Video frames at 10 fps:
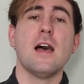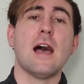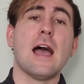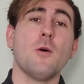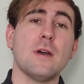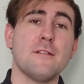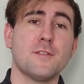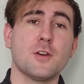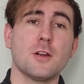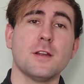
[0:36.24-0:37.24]

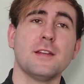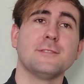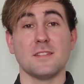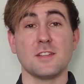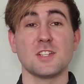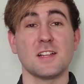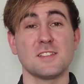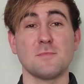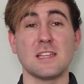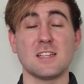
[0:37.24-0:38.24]
However, the
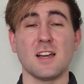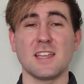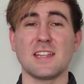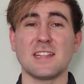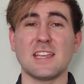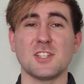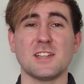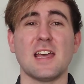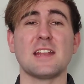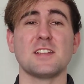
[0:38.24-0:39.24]
shots of me talking in the
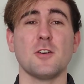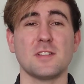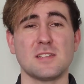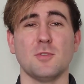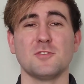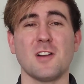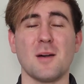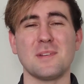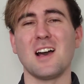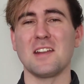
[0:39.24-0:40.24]
kitchen had a noticeable
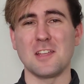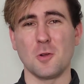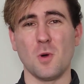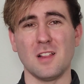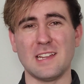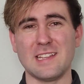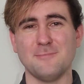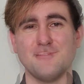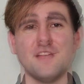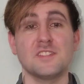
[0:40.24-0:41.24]
drop in audio quality.
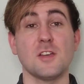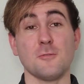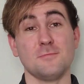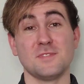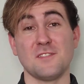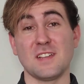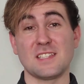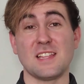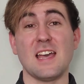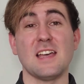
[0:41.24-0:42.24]
So, to
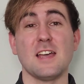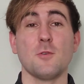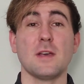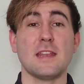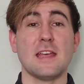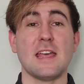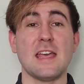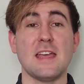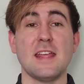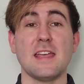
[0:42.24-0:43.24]
fix that, I went
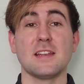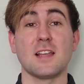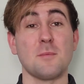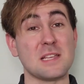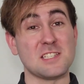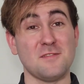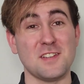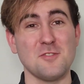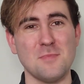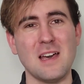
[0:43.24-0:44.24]
ahead and got myself
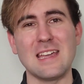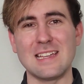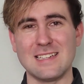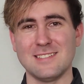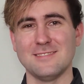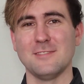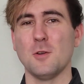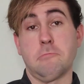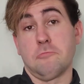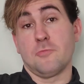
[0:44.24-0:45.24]
a new mic.
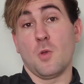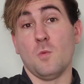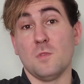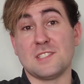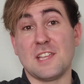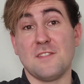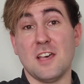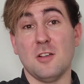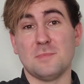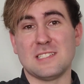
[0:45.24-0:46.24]
We'll see if it
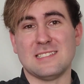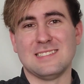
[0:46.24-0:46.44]
helps.